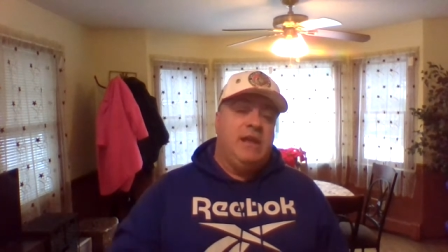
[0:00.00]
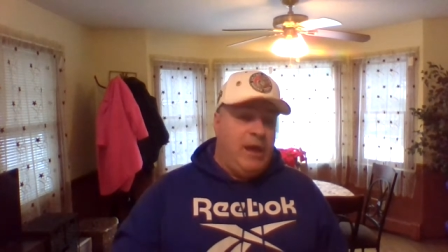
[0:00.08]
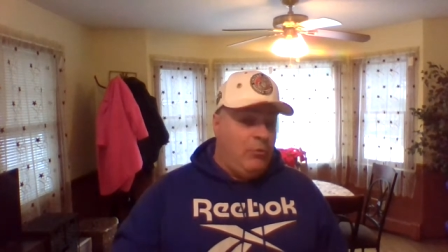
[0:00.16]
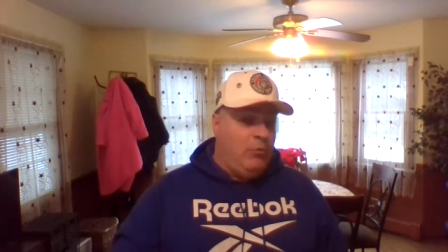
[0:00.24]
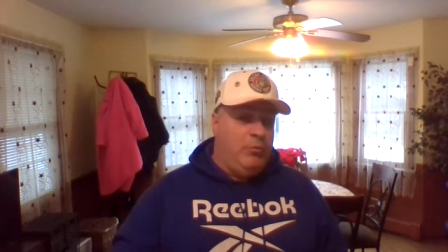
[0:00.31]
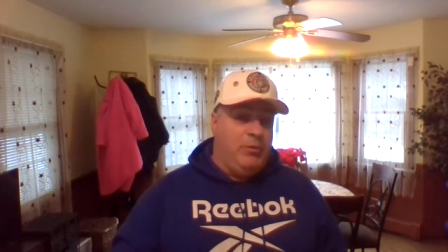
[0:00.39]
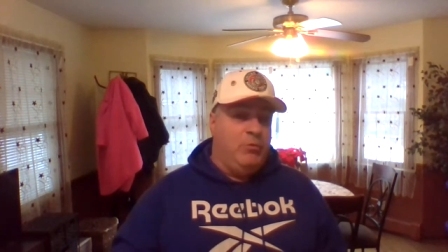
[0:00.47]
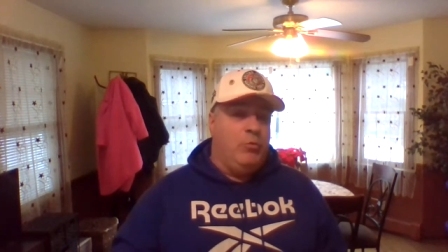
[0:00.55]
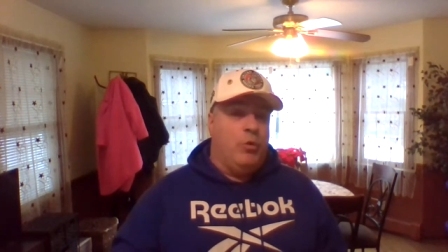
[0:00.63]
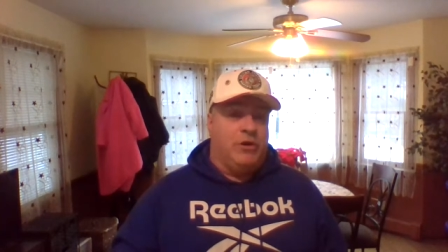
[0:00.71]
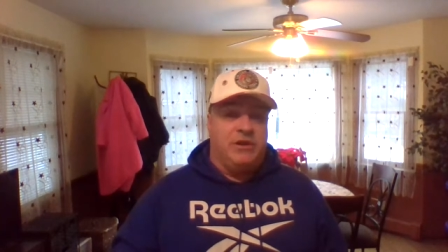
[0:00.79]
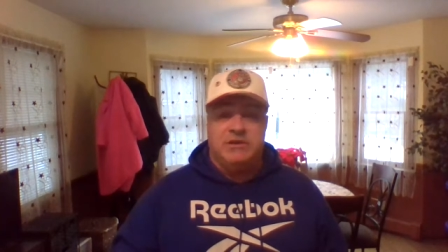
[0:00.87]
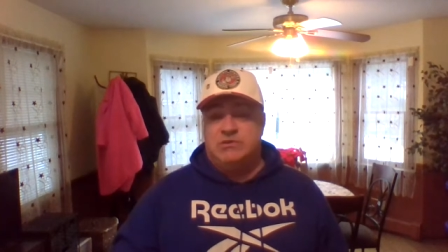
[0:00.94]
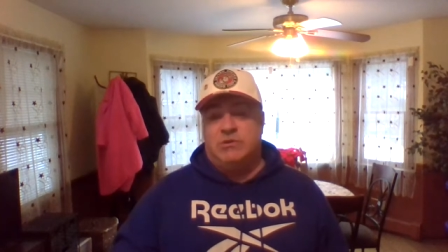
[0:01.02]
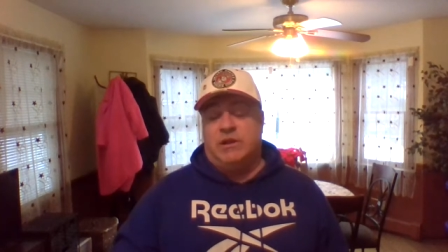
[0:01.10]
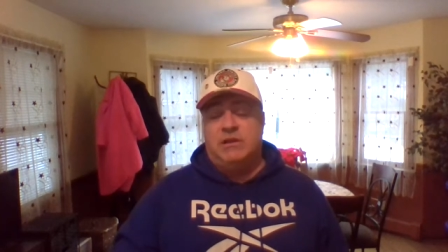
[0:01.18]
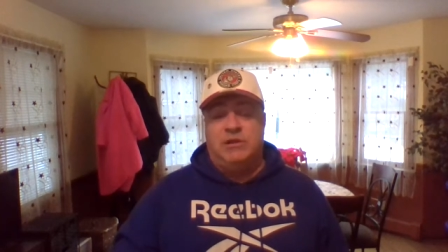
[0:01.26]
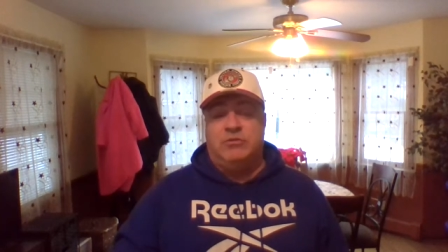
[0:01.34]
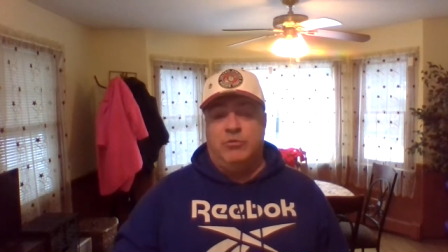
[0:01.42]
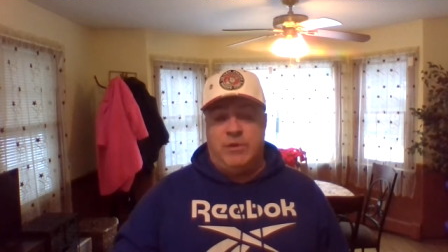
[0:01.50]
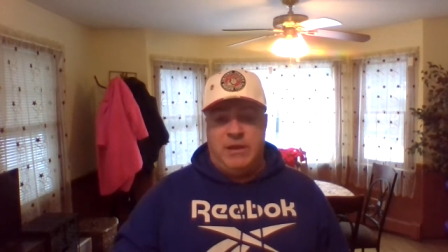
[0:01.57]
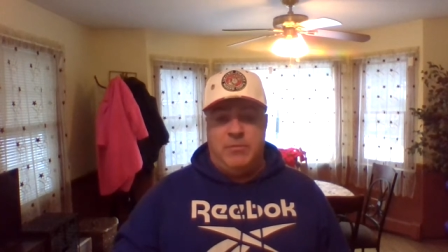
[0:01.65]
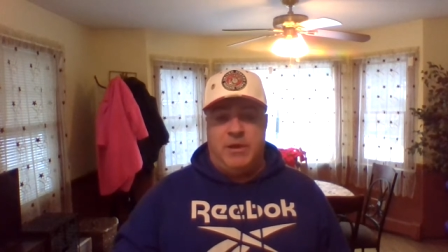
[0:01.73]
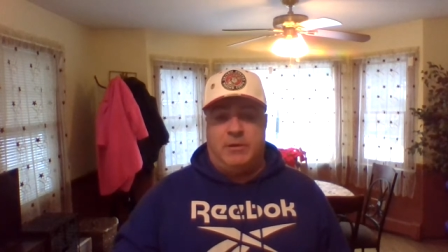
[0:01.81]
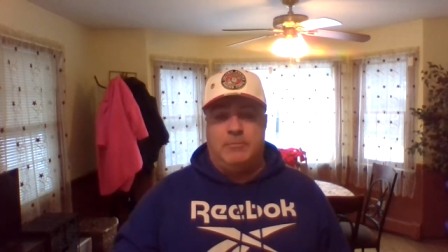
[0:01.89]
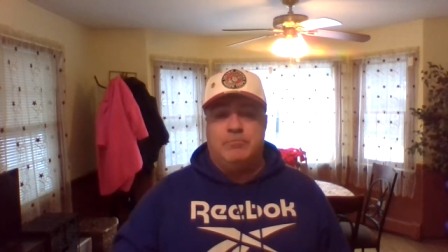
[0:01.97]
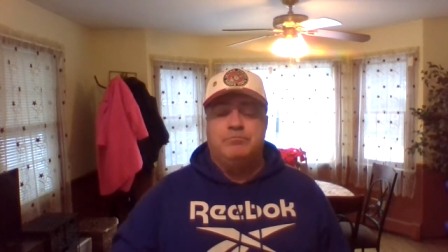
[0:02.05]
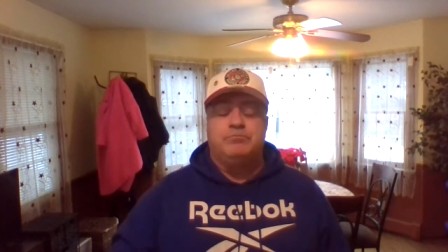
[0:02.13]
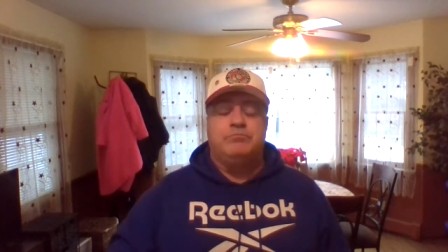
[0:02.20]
and we'll be working strictly through email.